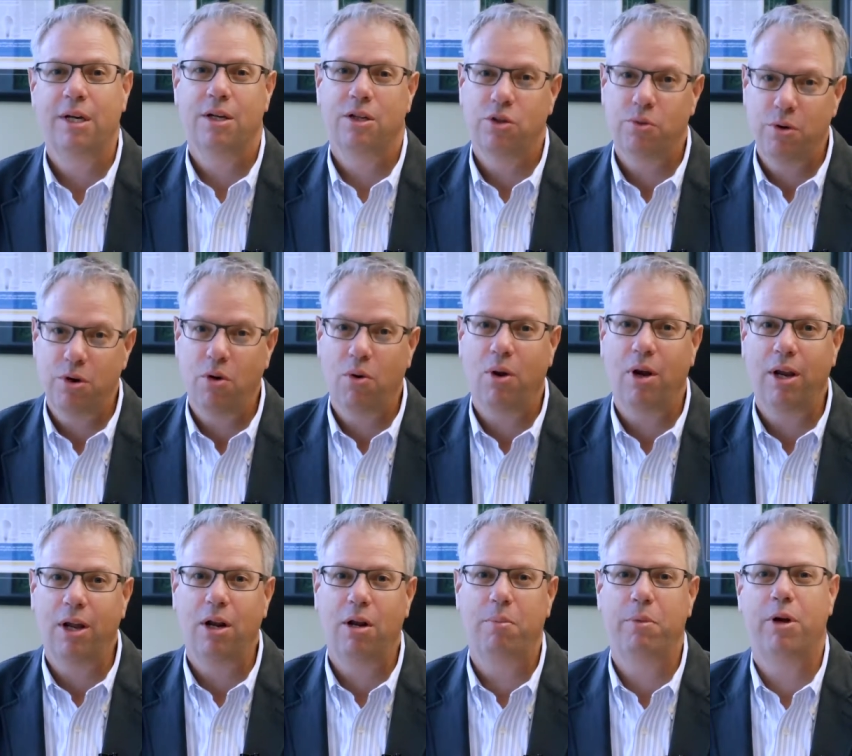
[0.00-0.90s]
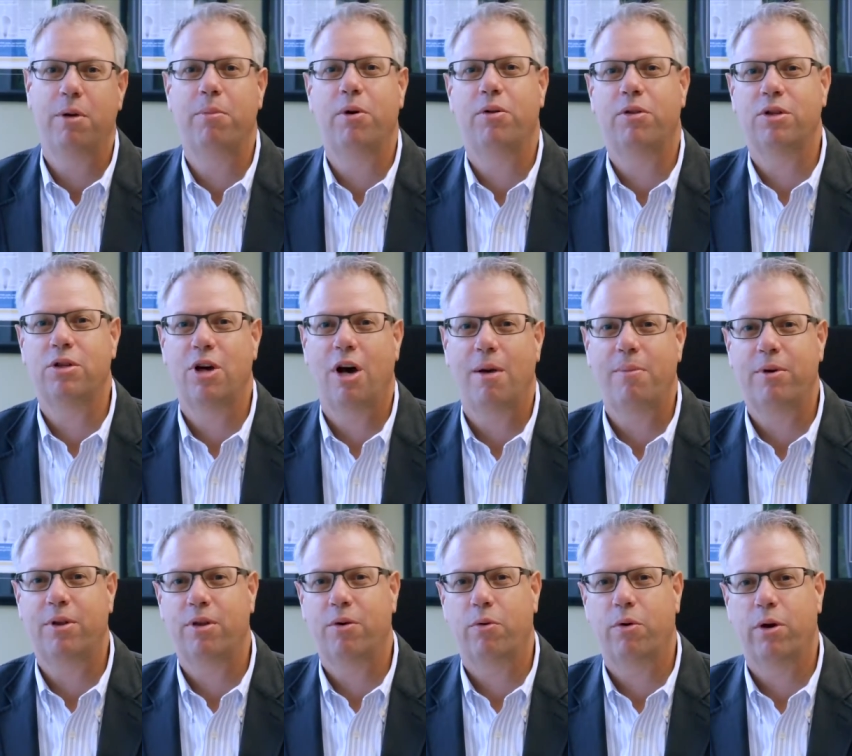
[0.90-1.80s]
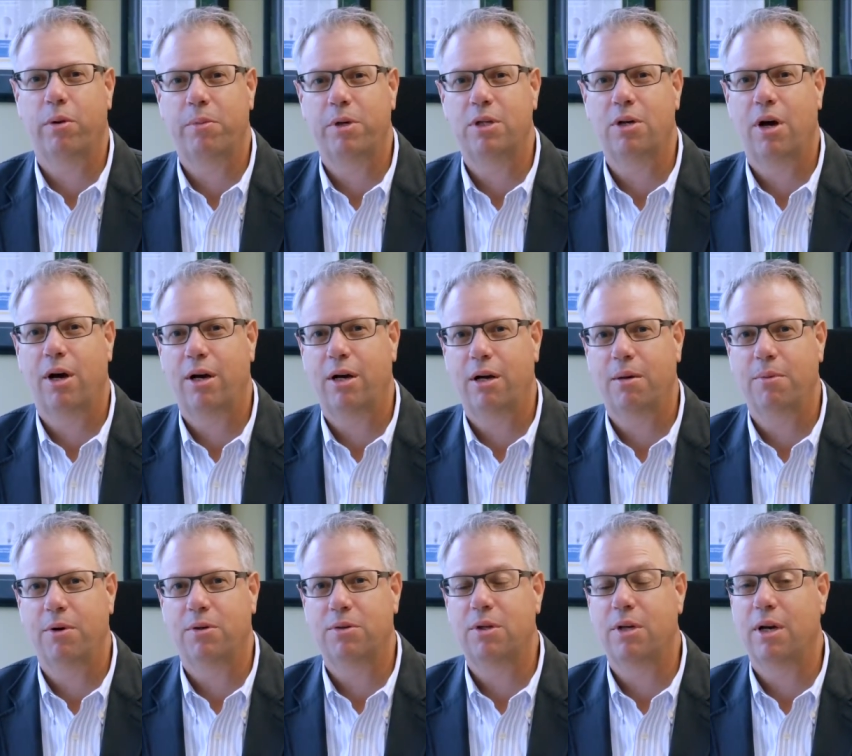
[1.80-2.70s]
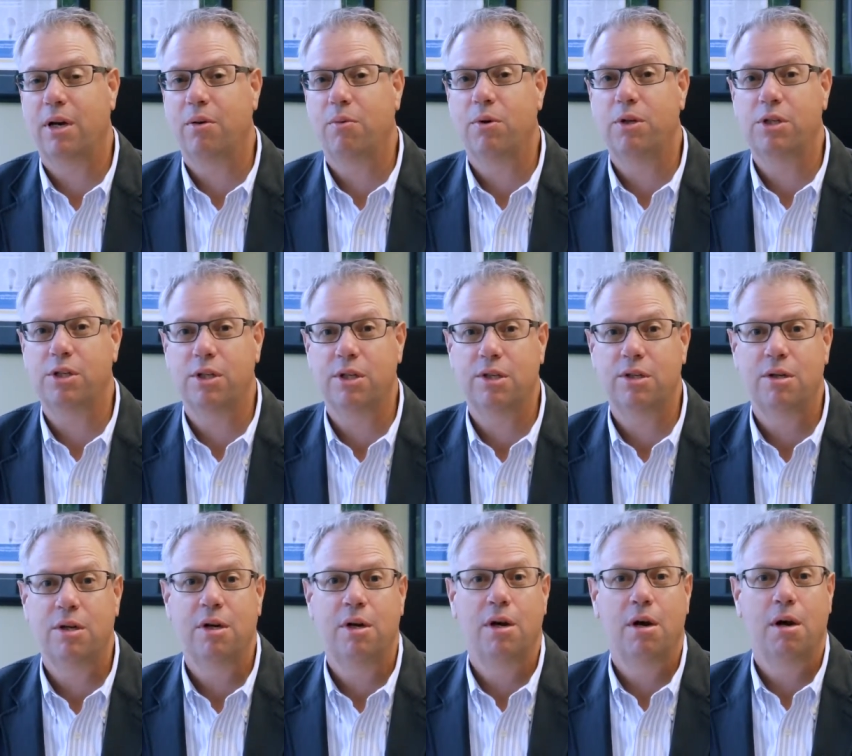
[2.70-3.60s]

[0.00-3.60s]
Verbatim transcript: So we know a little bit about the topic that we're going to be talking about today, which is